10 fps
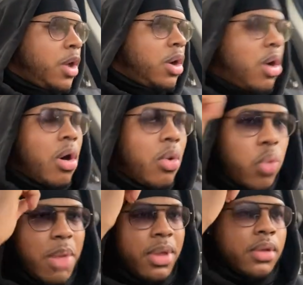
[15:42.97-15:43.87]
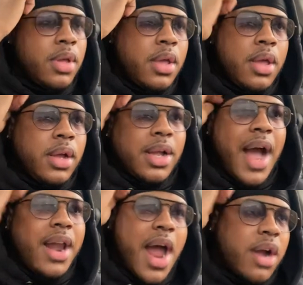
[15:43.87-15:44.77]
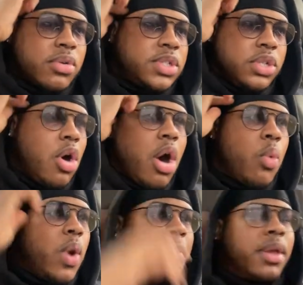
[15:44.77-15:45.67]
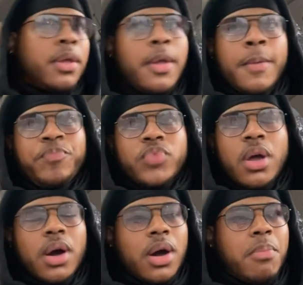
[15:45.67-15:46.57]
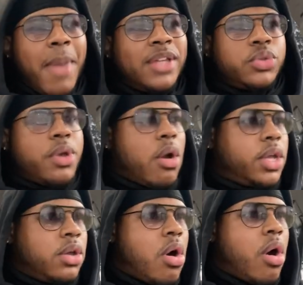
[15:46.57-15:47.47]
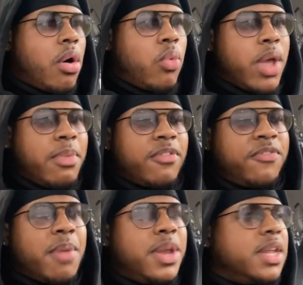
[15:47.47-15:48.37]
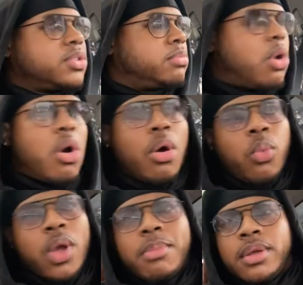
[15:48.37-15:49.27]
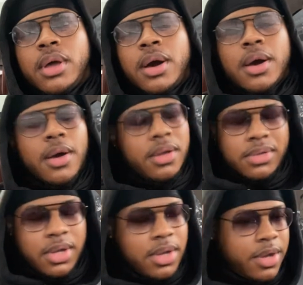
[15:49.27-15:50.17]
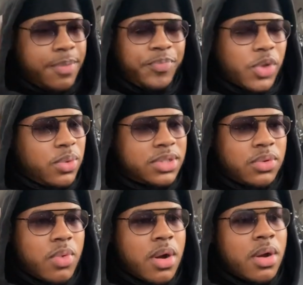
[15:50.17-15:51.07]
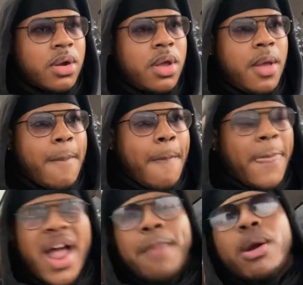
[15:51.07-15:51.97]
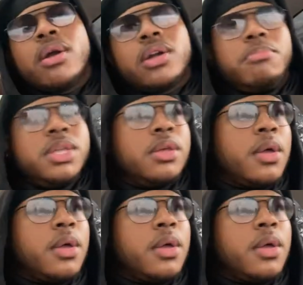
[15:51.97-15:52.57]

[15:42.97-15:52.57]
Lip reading: Oh, women, gynocracy, all women, matriarchy, all women, feminism, all women, what's the word? Hypergamy.